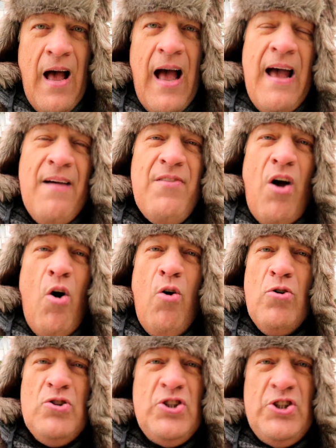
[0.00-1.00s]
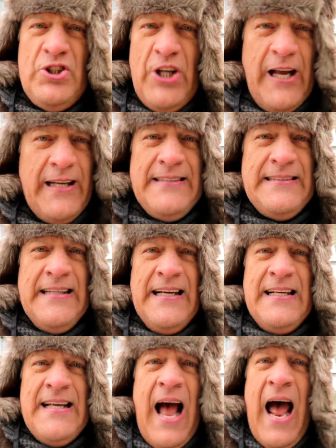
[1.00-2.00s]
I have the whole shit
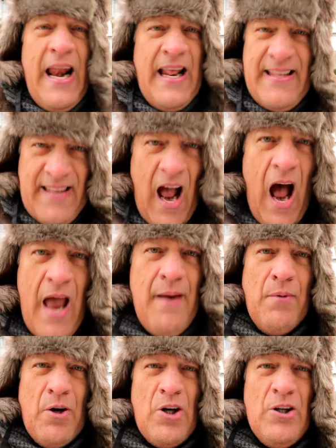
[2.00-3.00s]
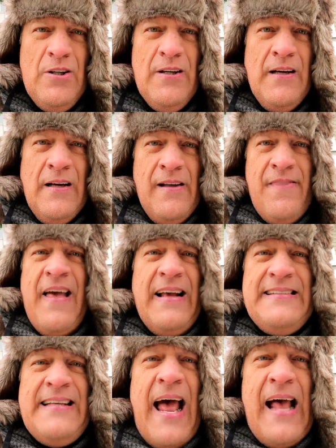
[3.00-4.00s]
on a timer
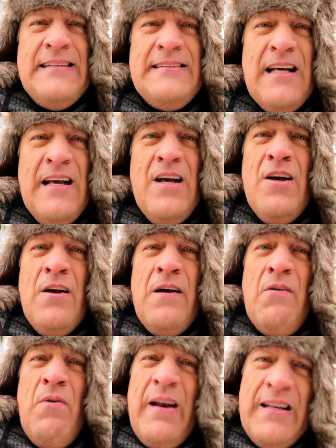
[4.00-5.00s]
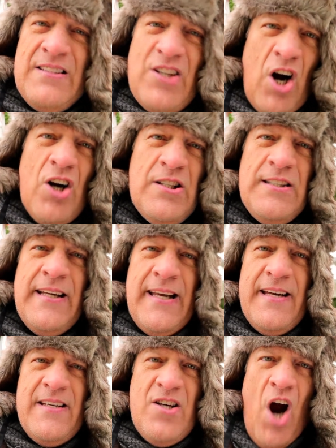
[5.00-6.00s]
that says, when it starts to
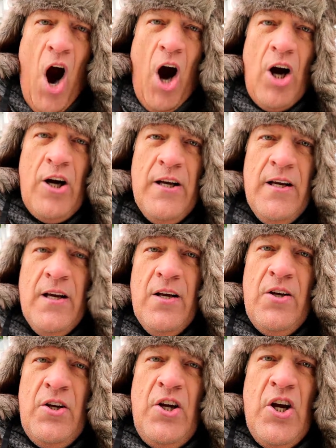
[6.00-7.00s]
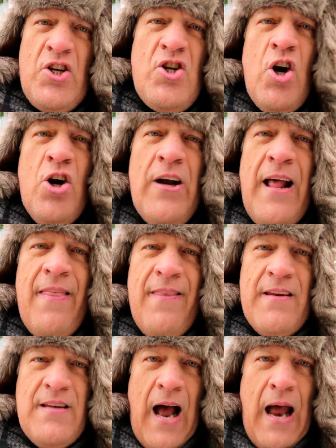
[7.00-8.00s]
get dark, you turn on
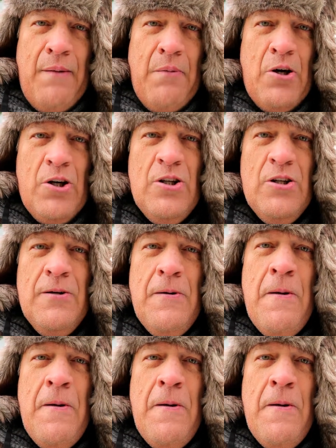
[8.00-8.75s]
the timer